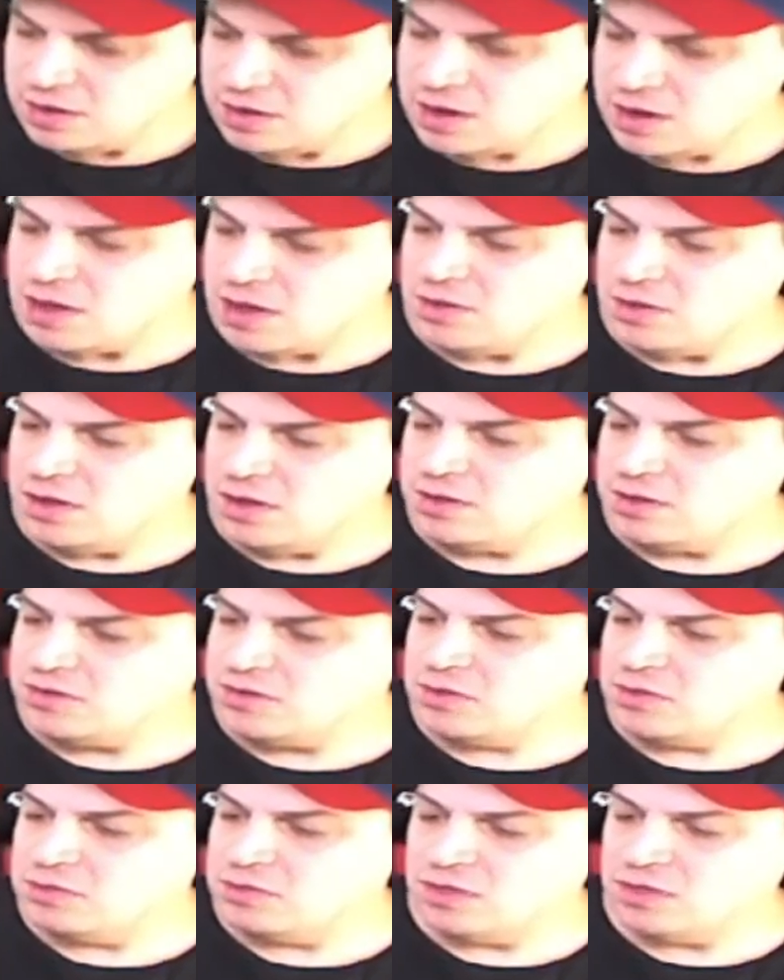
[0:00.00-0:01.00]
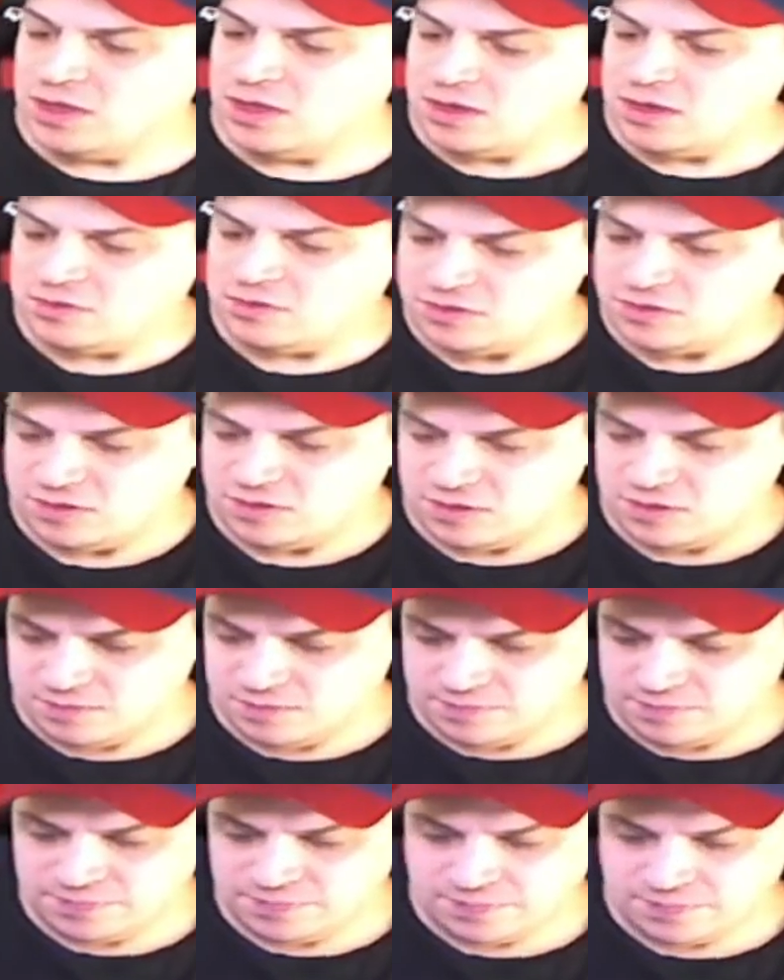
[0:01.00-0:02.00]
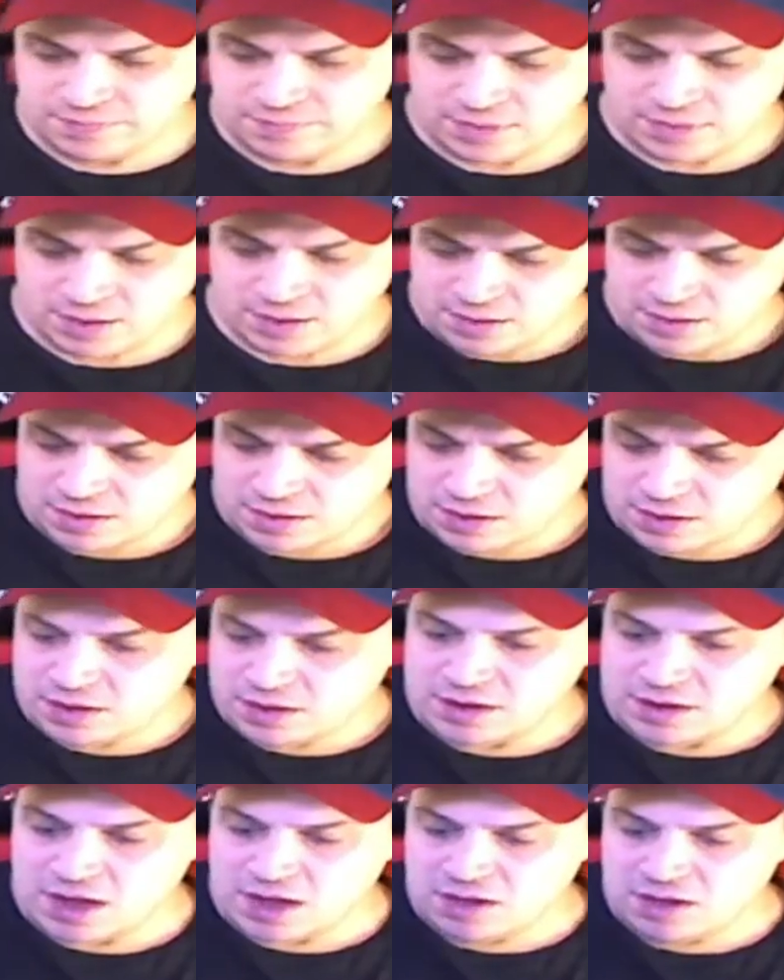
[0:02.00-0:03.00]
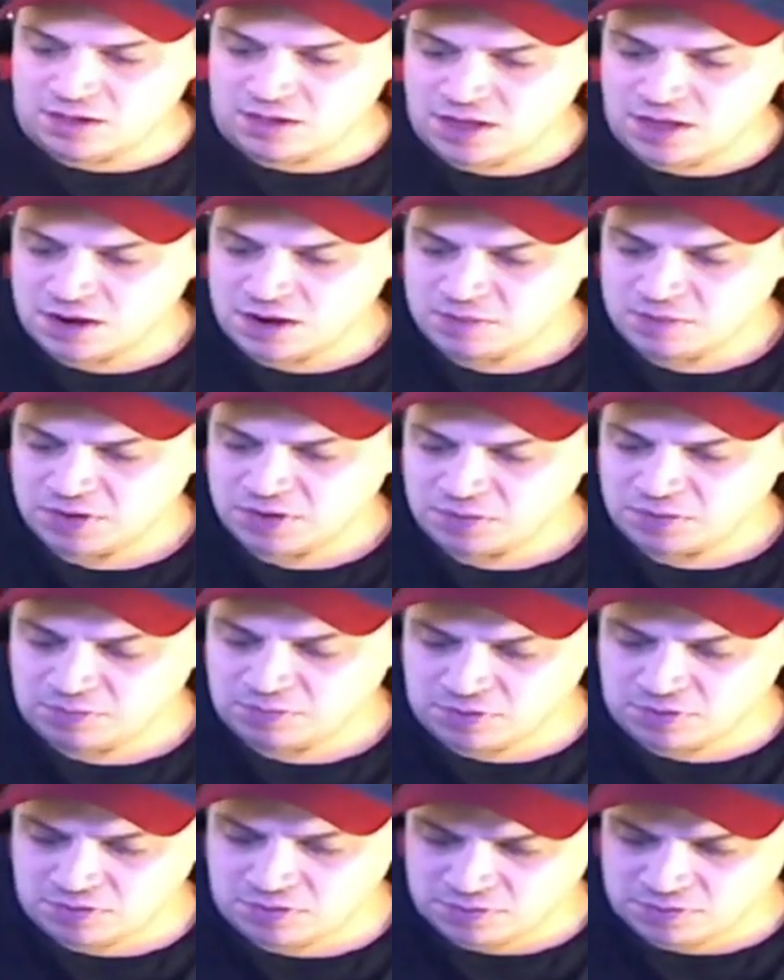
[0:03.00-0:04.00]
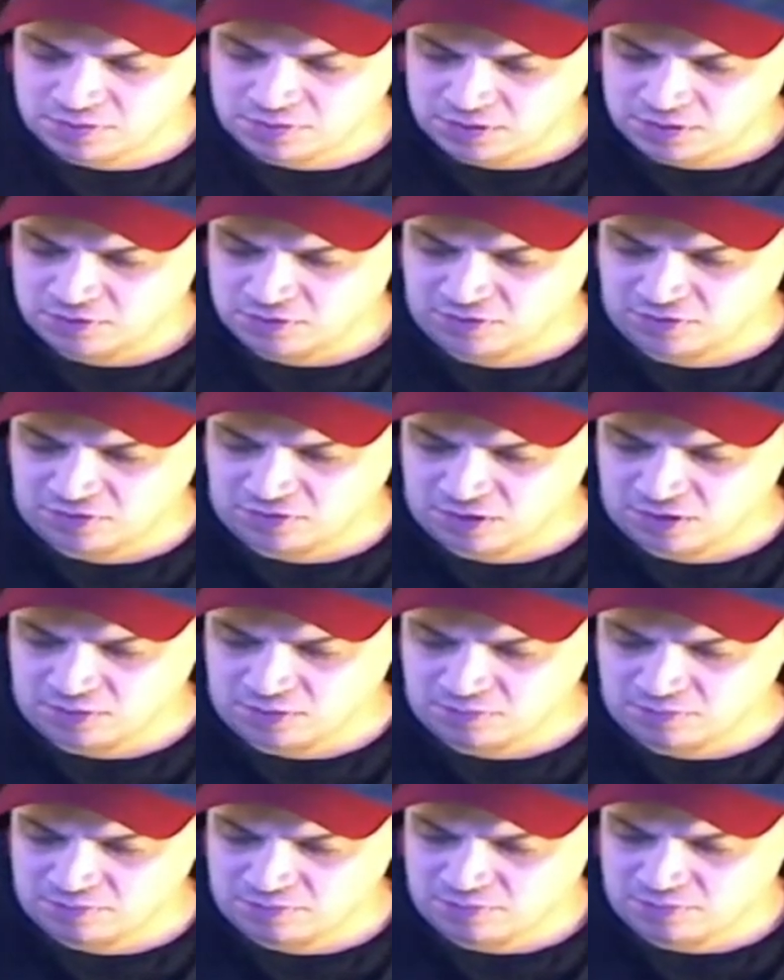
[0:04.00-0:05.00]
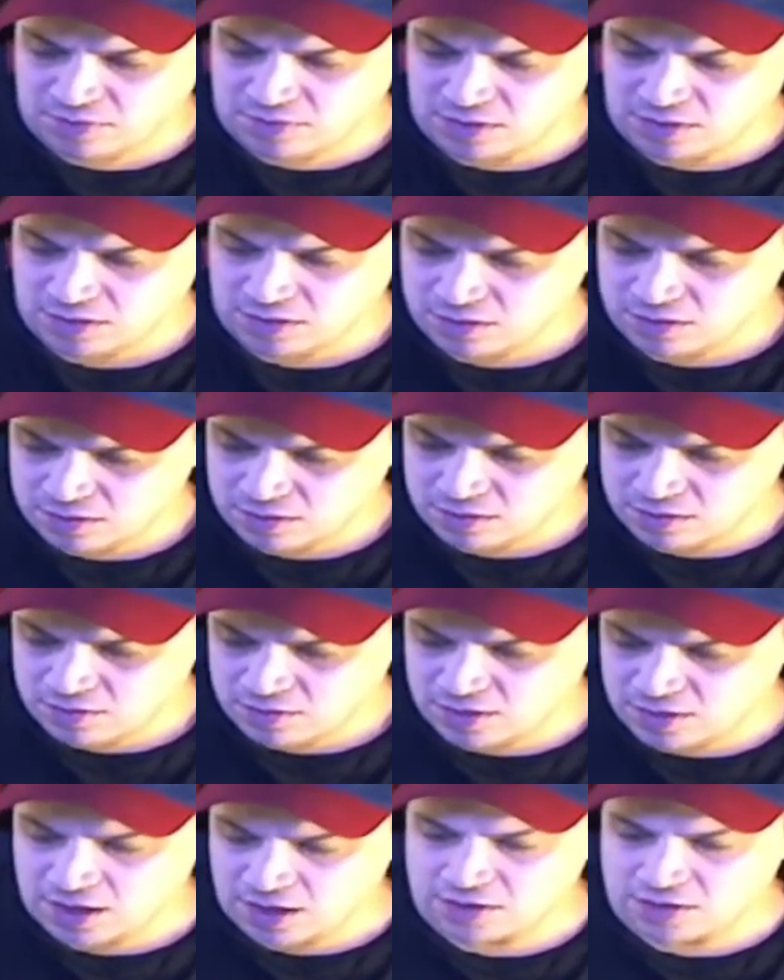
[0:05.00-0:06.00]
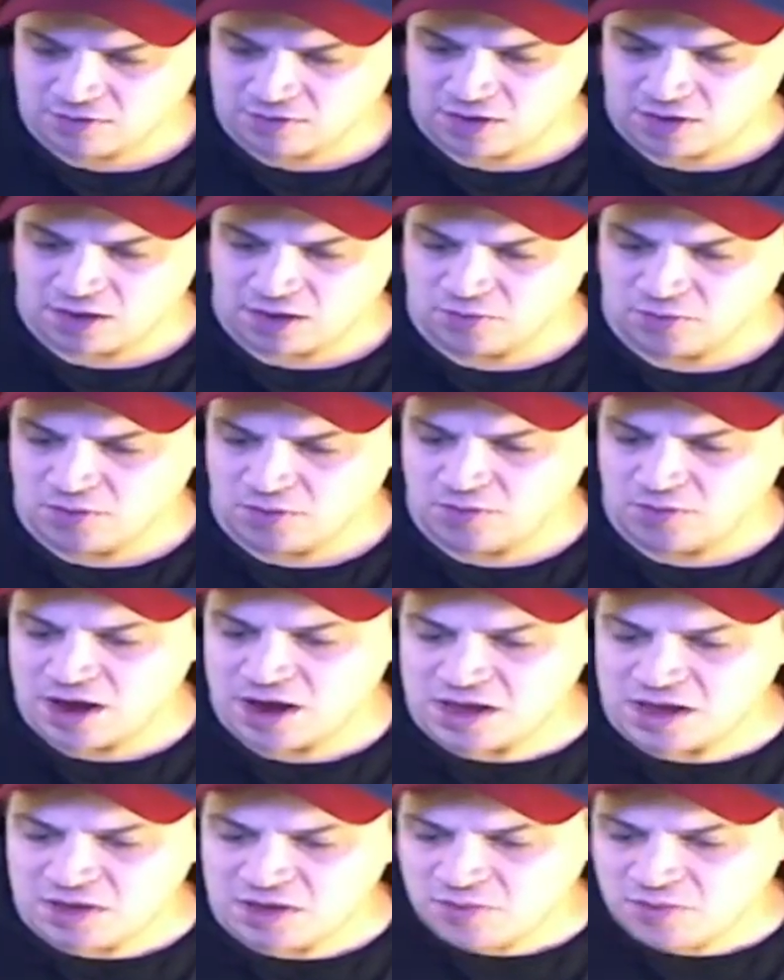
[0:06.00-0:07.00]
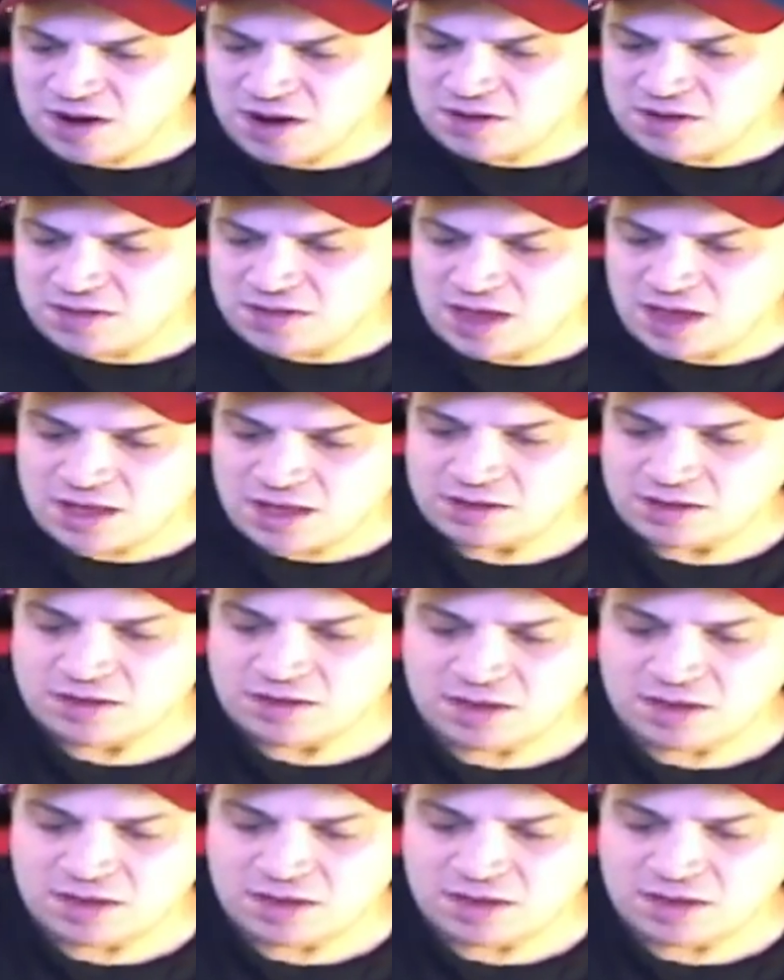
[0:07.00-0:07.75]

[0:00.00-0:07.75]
Now also this. Now a lot of people used to like say, "Well, why are you wearing that?"